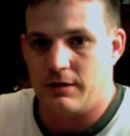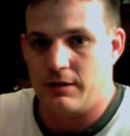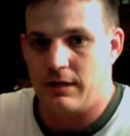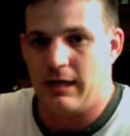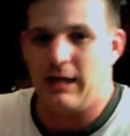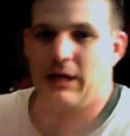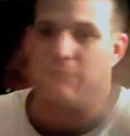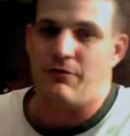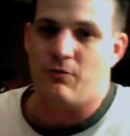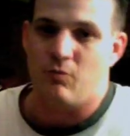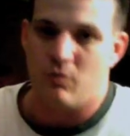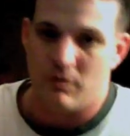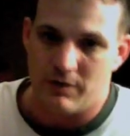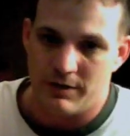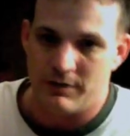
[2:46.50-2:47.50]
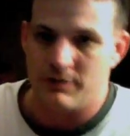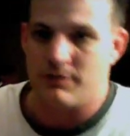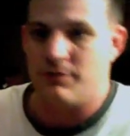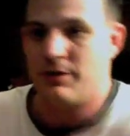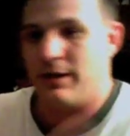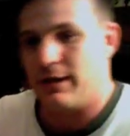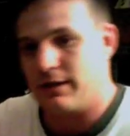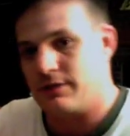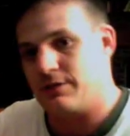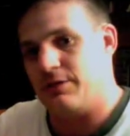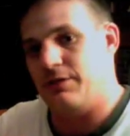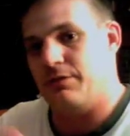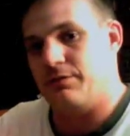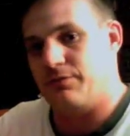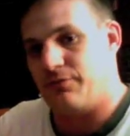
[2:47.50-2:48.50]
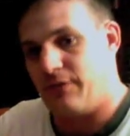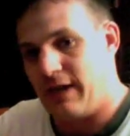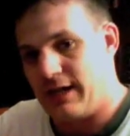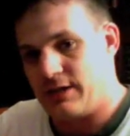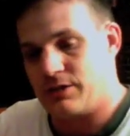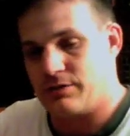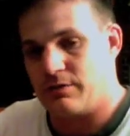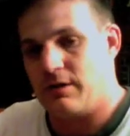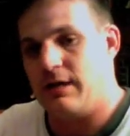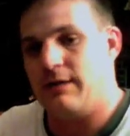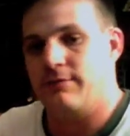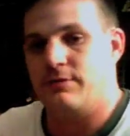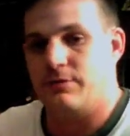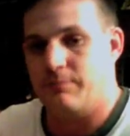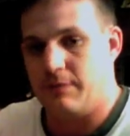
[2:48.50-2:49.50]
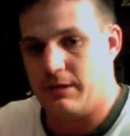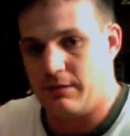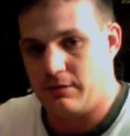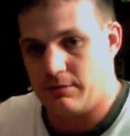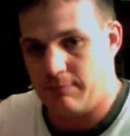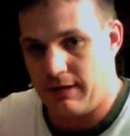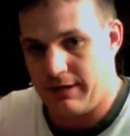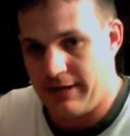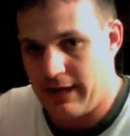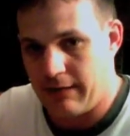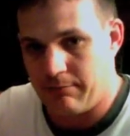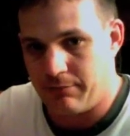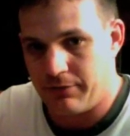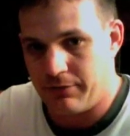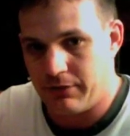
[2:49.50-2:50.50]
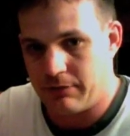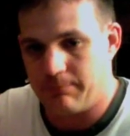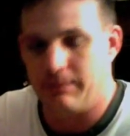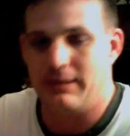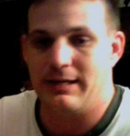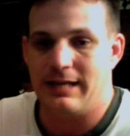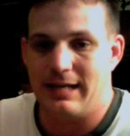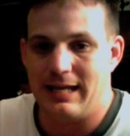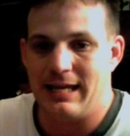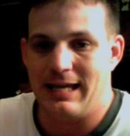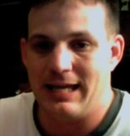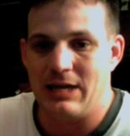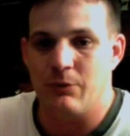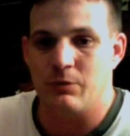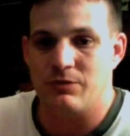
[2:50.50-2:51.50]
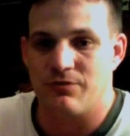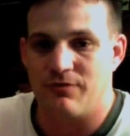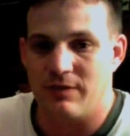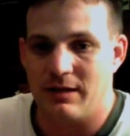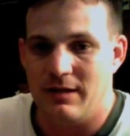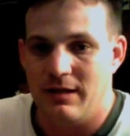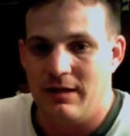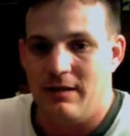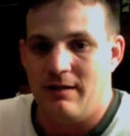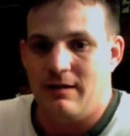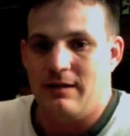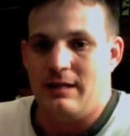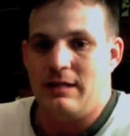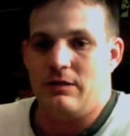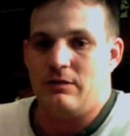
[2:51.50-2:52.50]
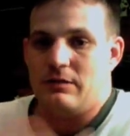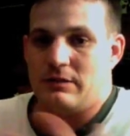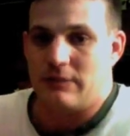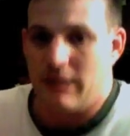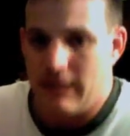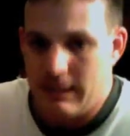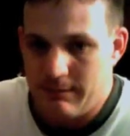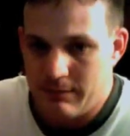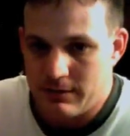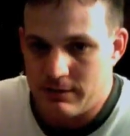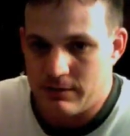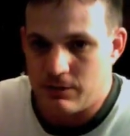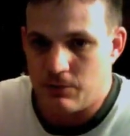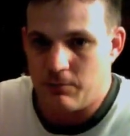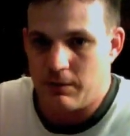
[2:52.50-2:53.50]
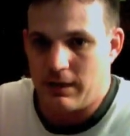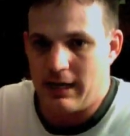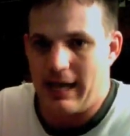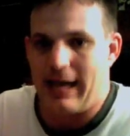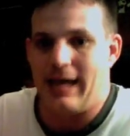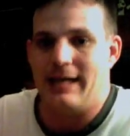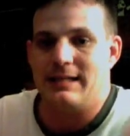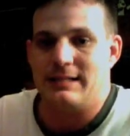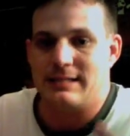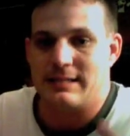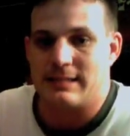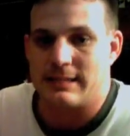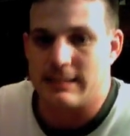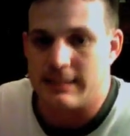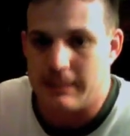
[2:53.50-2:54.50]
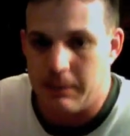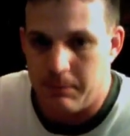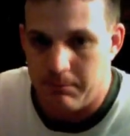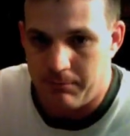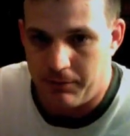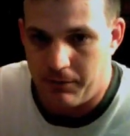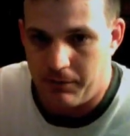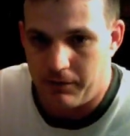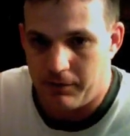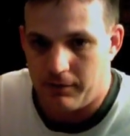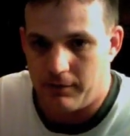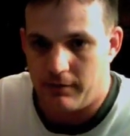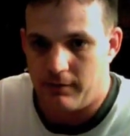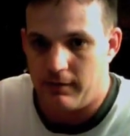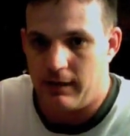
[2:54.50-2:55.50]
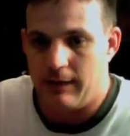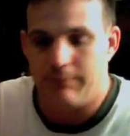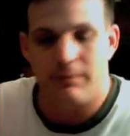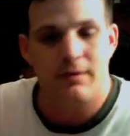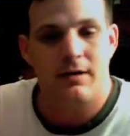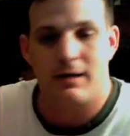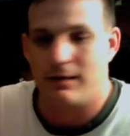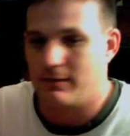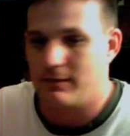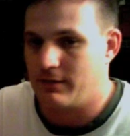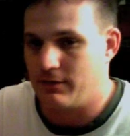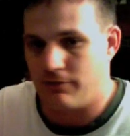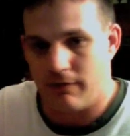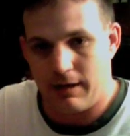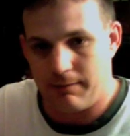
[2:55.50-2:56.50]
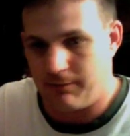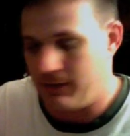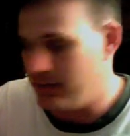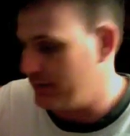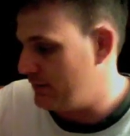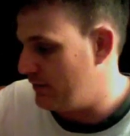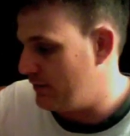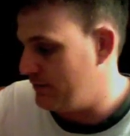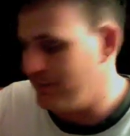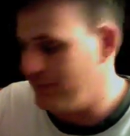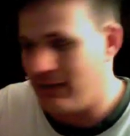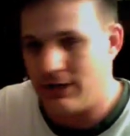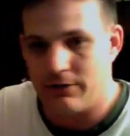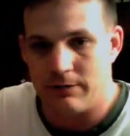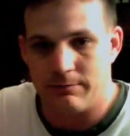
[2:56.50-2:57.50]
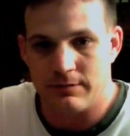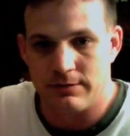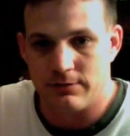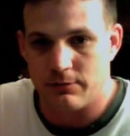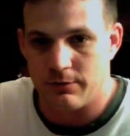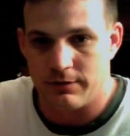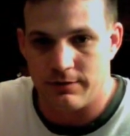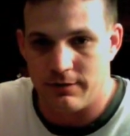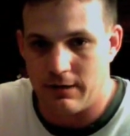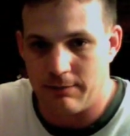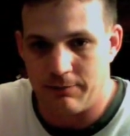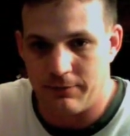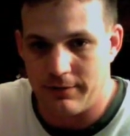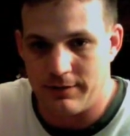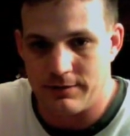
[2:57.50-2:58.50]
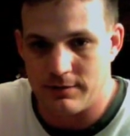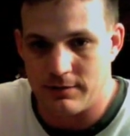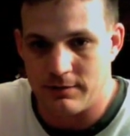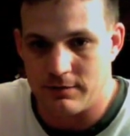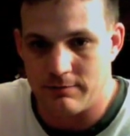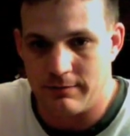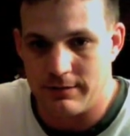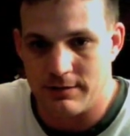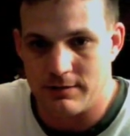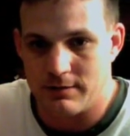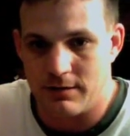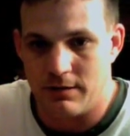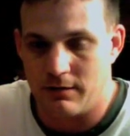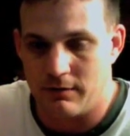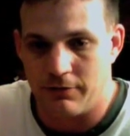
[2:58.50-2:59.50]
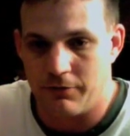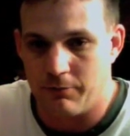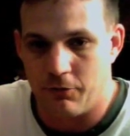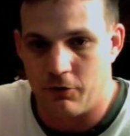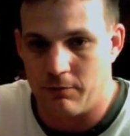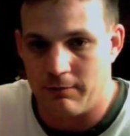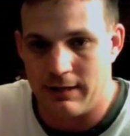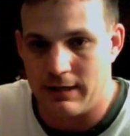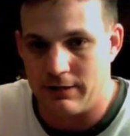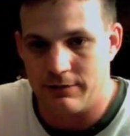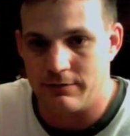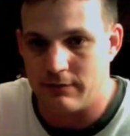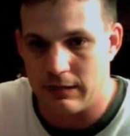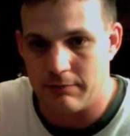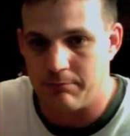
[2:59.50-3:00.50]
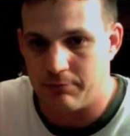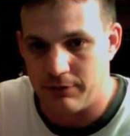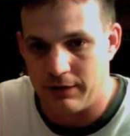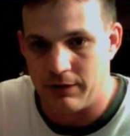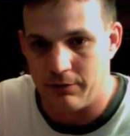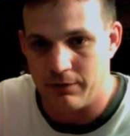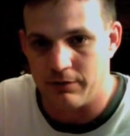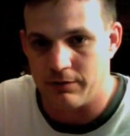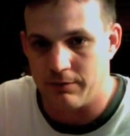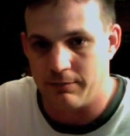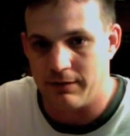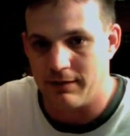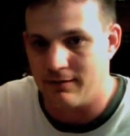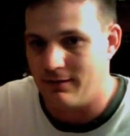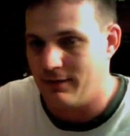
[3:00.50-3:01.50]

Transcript: getting it from one to next, the flash drive to my to my netbook, but it was time consuming and simple. I'm not griping at all. Now I'm dealing with an operating system I just need to learn more about and, and play with a bit